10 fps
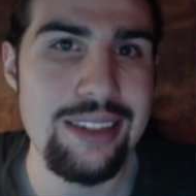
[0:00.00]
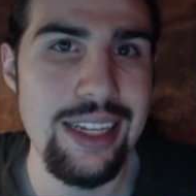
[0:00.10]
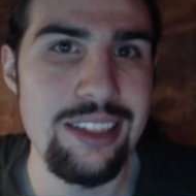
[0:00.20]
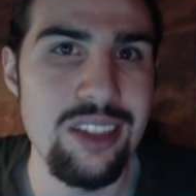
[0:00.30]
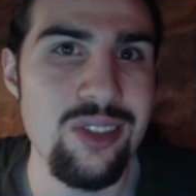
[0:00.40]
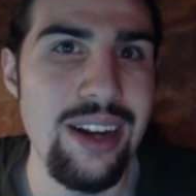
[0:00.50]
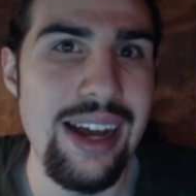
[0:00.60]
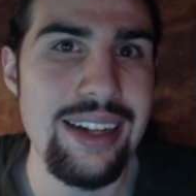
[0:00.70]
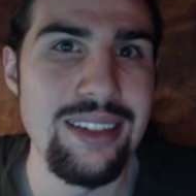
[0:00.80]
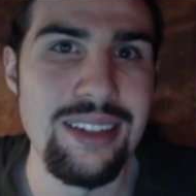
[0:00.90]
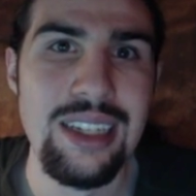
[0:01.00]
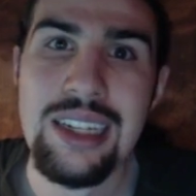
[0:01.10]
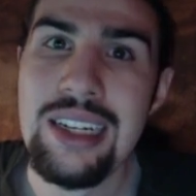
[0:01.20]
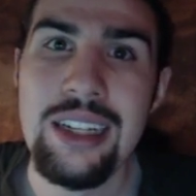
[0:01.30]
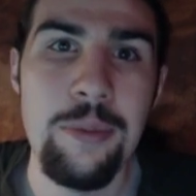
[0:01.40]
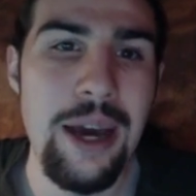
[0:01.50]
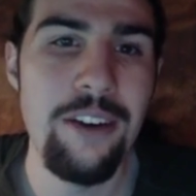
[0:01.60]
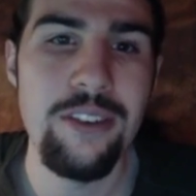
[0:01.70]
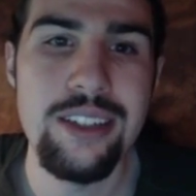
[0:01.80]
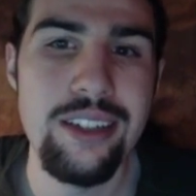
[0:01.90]
excited to try because the
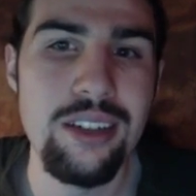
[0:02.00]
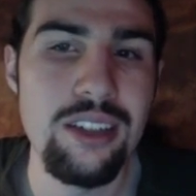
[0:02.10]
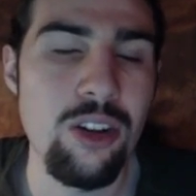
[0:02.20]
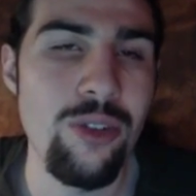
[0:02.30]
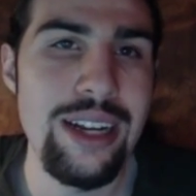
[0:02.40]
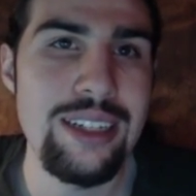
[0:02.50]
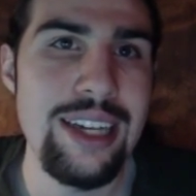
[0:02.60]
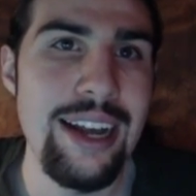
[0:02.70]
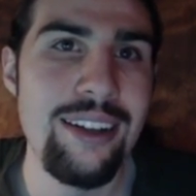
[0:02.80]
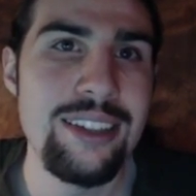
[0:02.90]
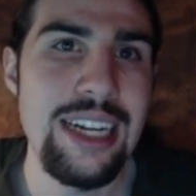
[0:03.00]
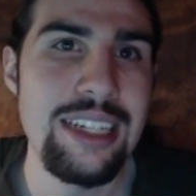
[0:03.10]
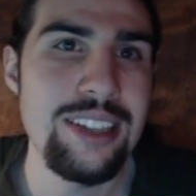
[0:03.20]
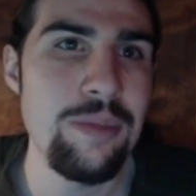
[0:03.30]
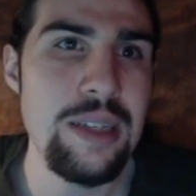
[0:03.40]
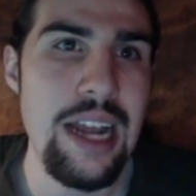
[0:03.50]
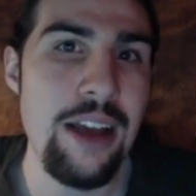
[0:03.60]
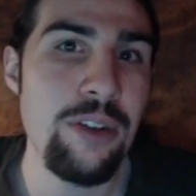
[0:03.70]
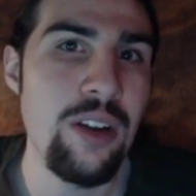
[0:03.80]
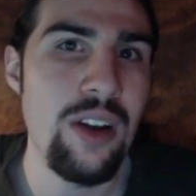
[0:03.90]
Battle Frontier is a great challenge, and it seems in
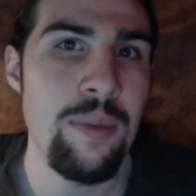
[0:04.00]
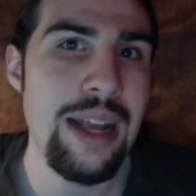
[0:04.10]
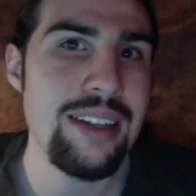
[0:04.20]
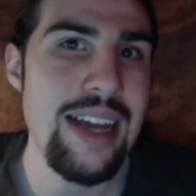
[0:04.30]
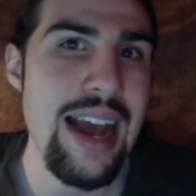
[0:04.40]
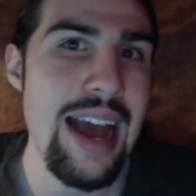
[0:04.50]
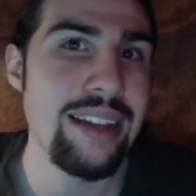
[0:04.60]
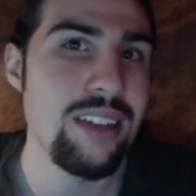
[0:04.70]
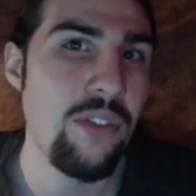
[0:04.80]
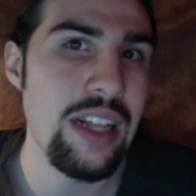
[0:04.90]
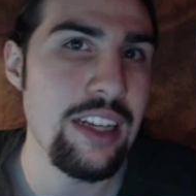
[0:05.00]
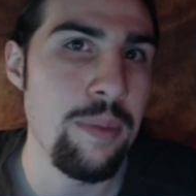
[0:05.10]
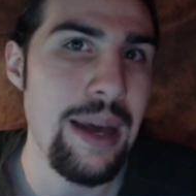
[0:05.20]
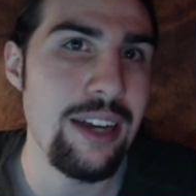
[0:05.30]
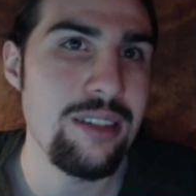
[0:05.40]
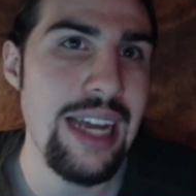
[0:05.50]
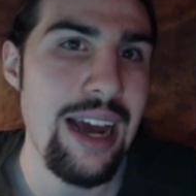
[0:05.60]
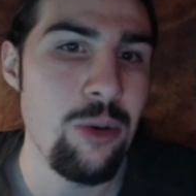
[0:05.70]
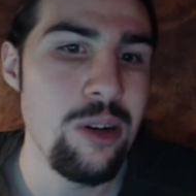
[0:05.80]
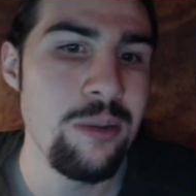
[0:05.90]
every remake they add something like a Battle
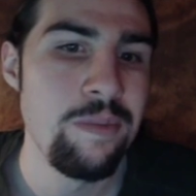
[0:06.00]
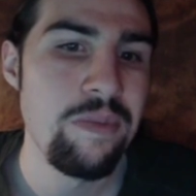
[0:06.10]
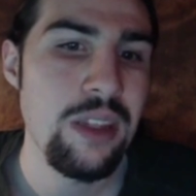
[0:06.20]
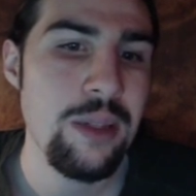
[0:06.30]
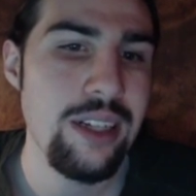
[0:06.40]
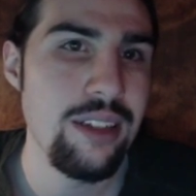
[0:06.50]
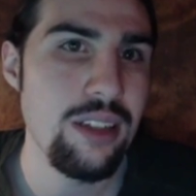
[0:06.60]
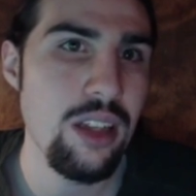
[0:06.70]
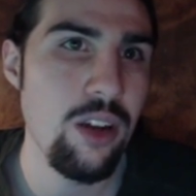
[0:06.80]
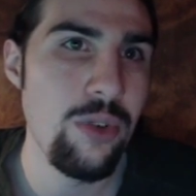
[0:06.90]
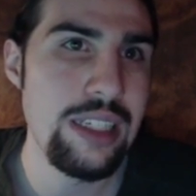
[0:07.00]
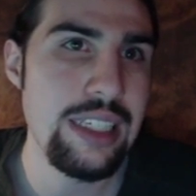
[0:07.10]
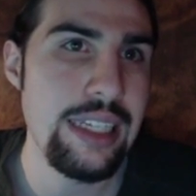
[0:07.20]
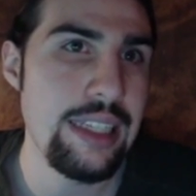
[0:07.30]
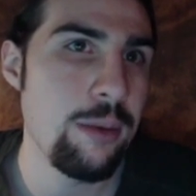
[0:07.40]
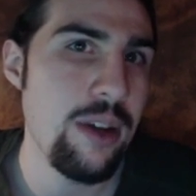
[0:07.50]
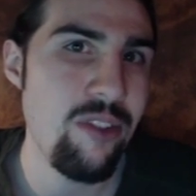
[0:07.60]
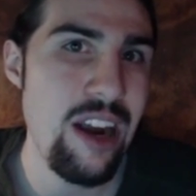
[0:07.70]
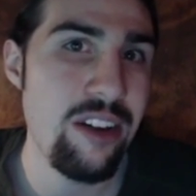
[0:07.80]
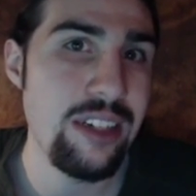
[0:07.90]
Tower. Because originally the
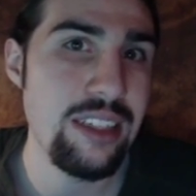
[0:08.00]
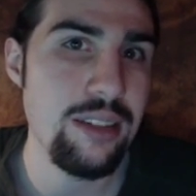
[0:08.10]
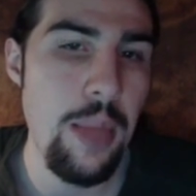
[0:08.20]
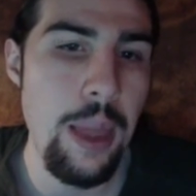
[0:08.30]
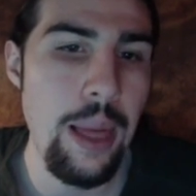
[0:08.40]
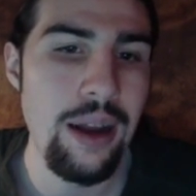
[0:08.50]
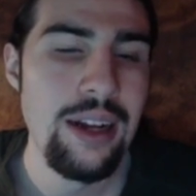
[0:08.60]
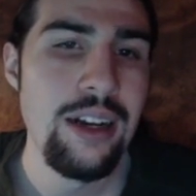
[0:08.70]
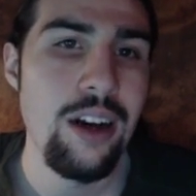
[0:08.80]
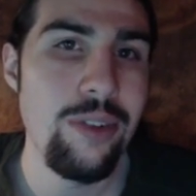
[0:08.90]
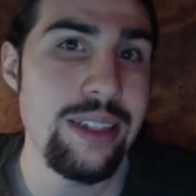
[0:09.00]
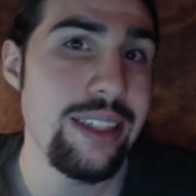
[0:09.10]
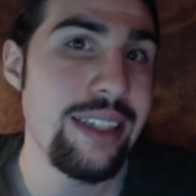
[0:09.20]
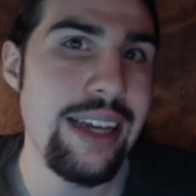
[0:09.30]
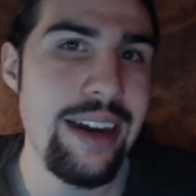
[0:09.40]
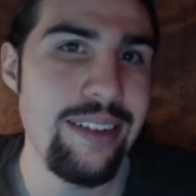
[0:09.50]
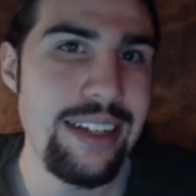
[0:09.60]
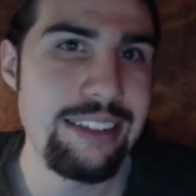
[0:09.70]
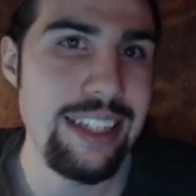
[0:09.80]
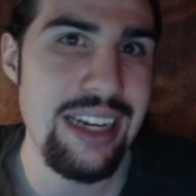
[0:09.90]
areas
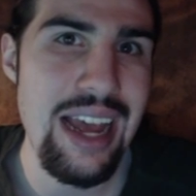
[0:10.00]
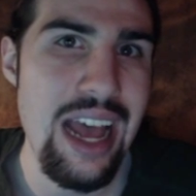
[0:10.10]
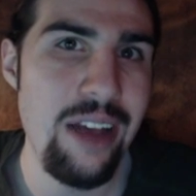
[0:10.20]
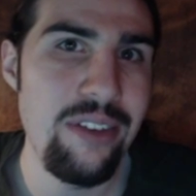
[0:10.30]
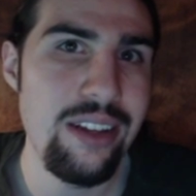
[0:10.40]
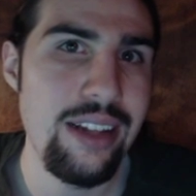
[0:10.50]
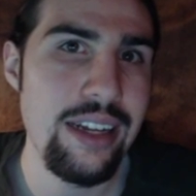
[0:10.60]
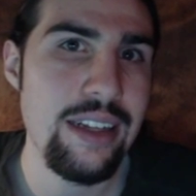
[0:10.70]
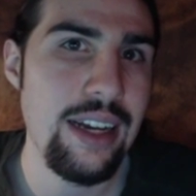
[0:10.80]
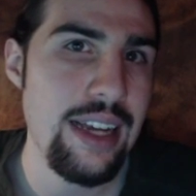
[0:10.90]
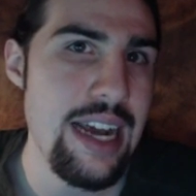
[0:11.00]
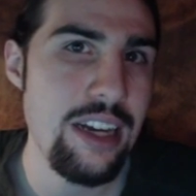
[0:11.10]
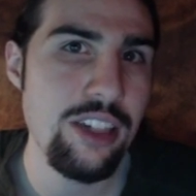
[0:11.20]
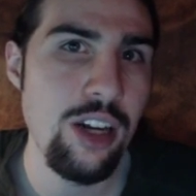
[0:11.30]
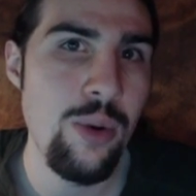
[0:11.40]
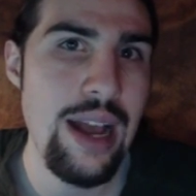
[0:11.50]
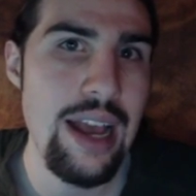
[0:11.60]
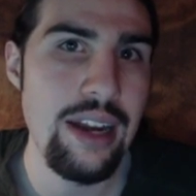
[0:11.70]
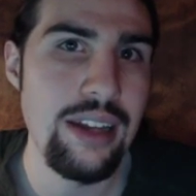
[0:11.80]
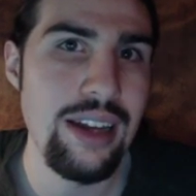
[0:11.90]
didn't have it, like Kanto
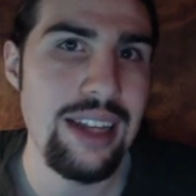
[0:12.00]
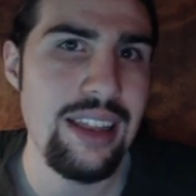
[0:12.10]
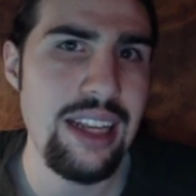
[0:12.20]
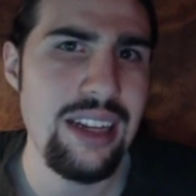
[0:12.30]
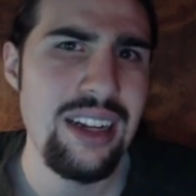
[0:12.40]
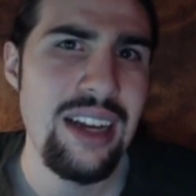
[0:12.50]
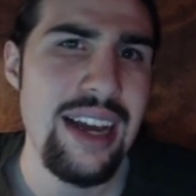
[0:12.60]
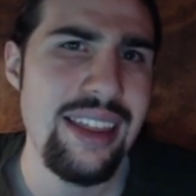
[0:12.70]
and I think